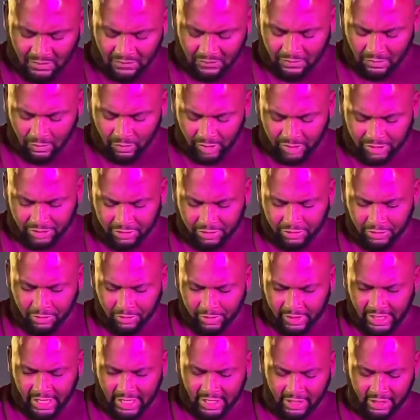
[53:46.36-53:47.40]
what you're
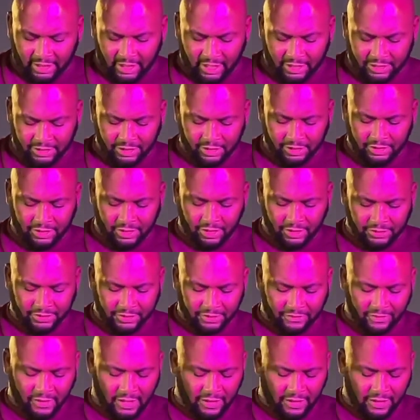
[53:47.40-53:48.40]
doing at Ignite Church Tulsa, Father.